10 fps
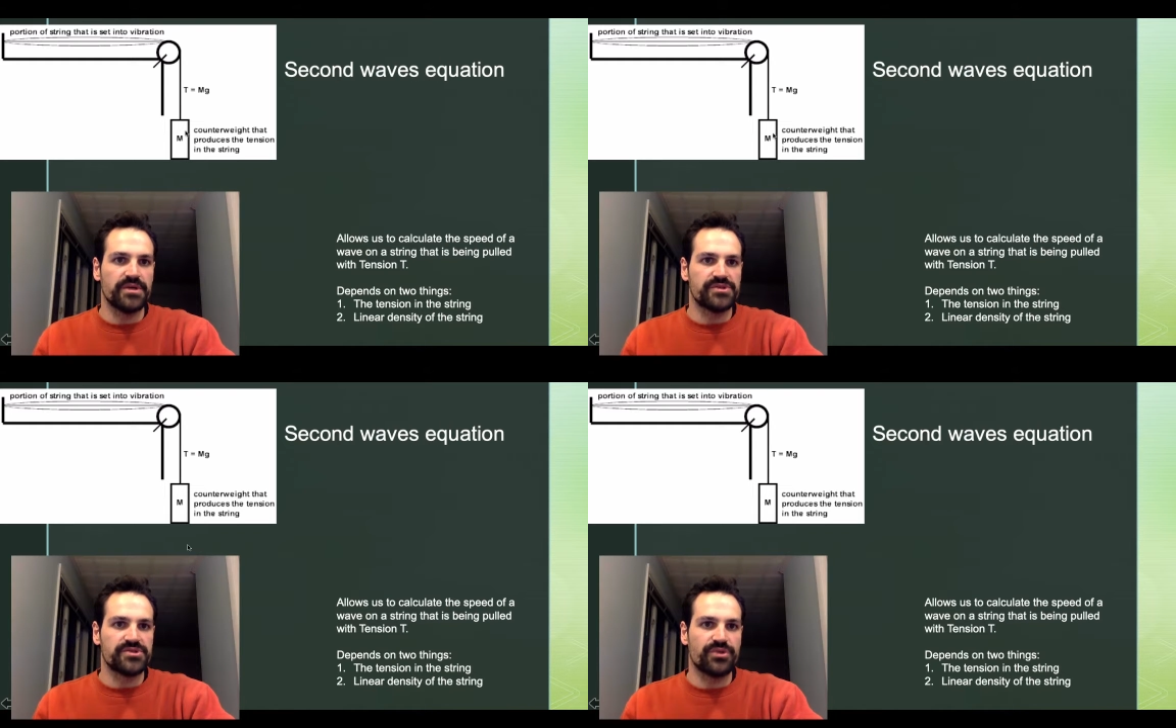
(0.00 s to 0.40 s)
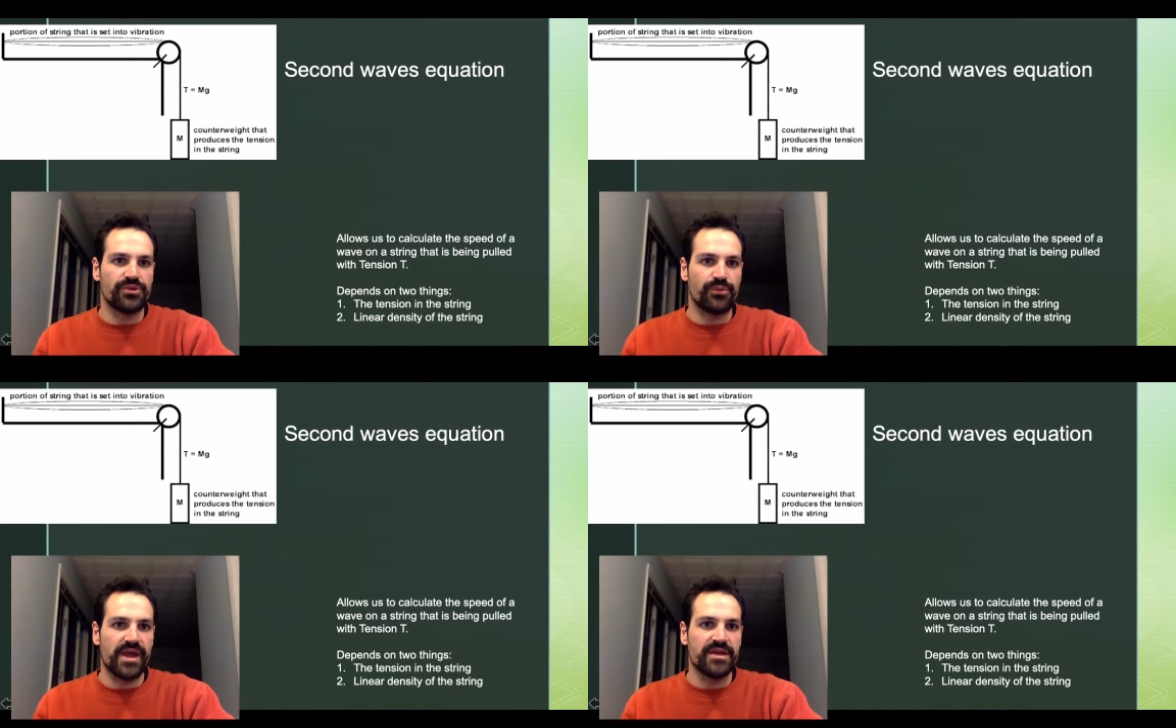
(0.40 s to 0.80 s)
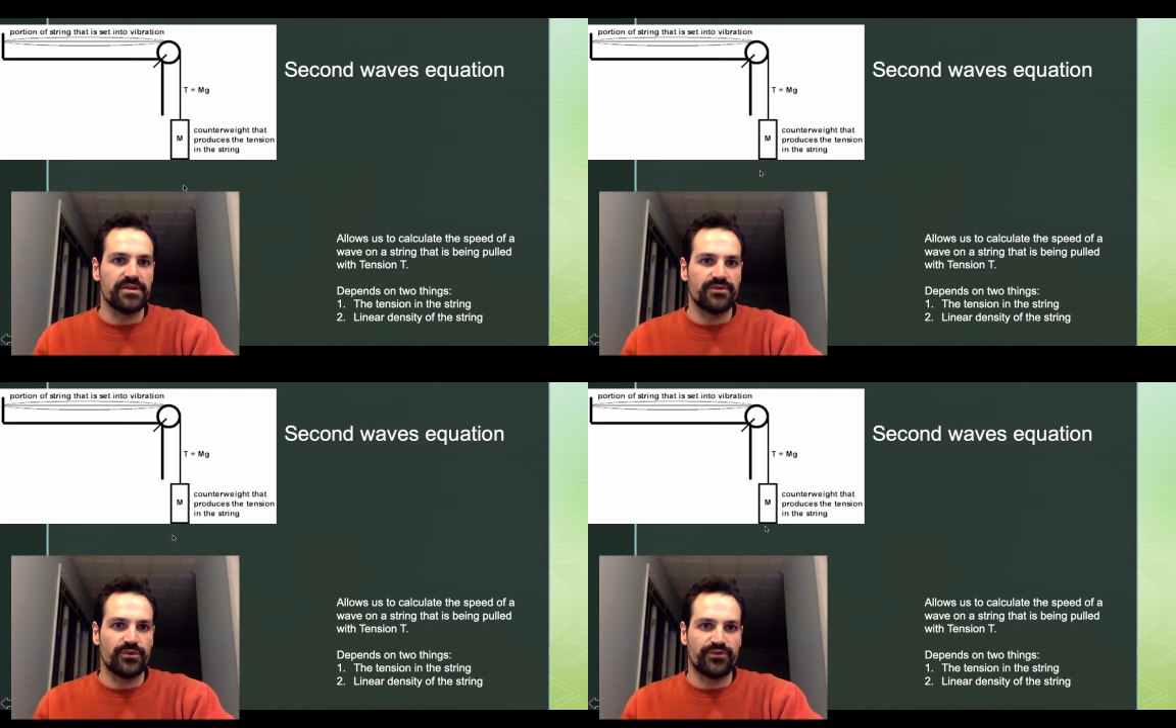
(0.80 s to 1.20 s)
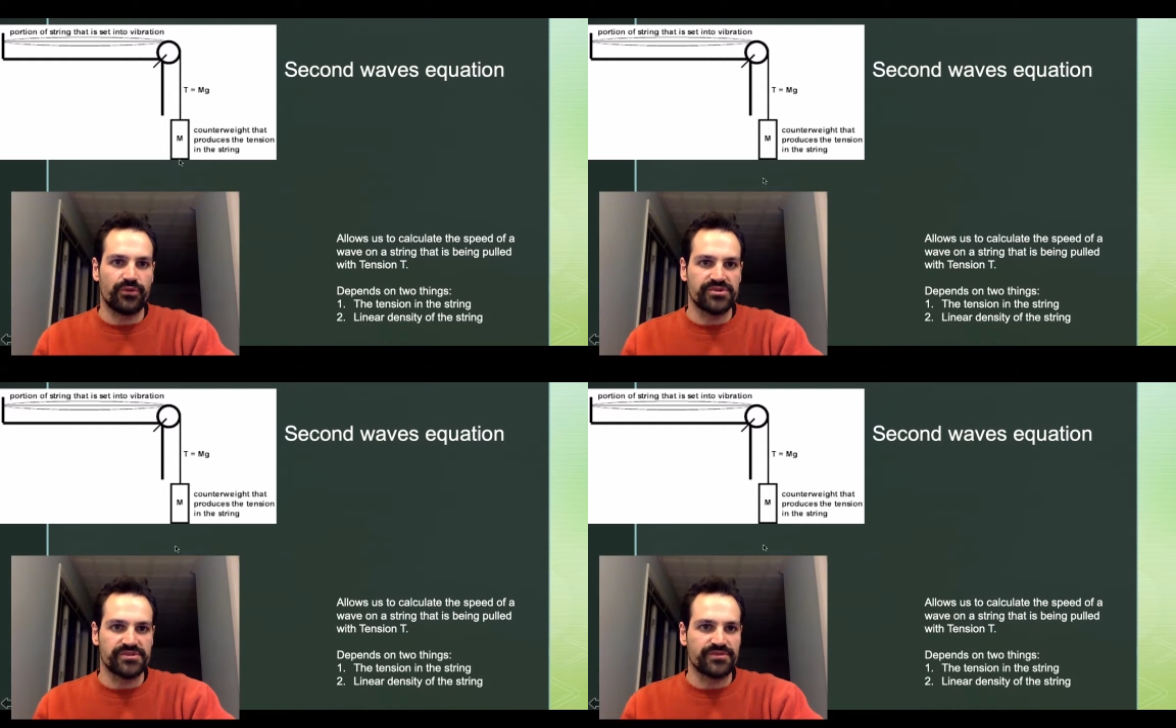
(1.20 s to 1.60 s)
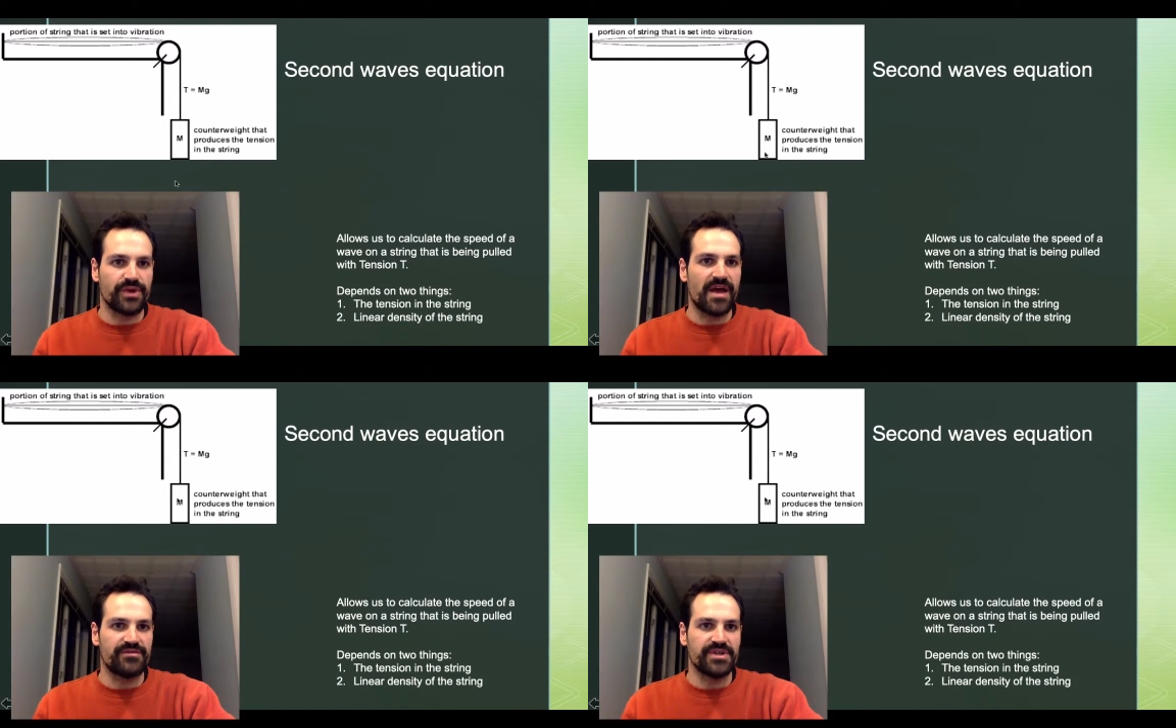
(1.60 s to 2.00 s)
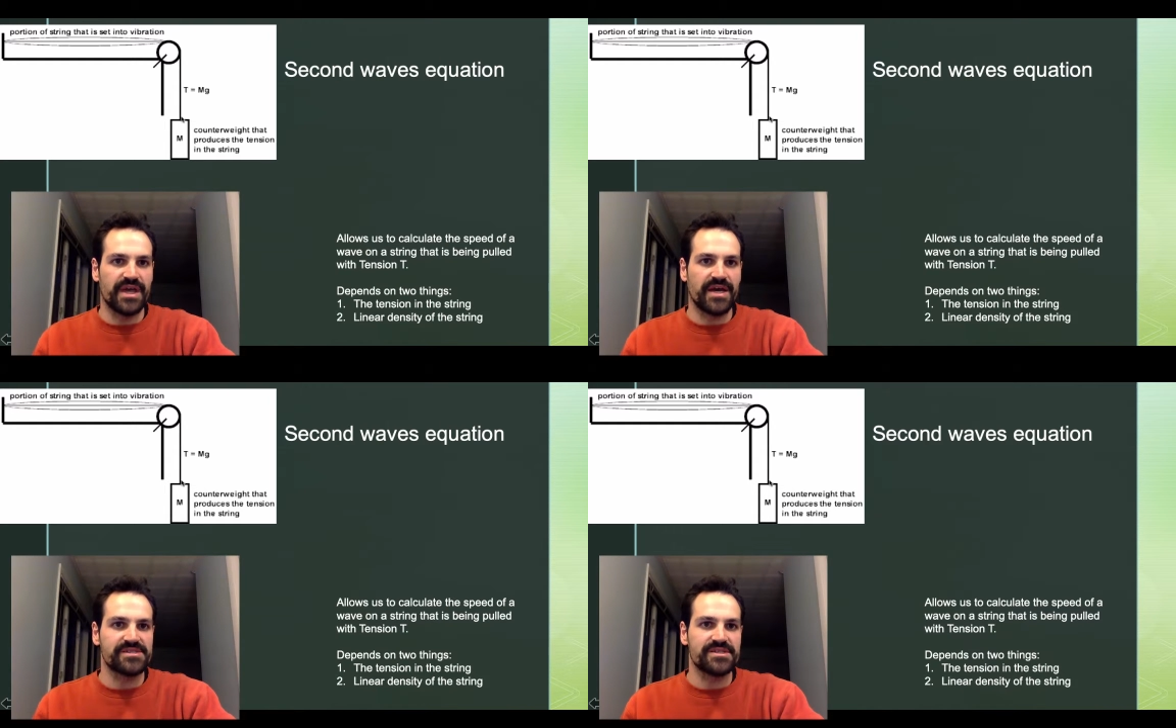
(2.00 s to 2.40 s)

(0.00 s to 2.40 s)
So the weight or force of gravity has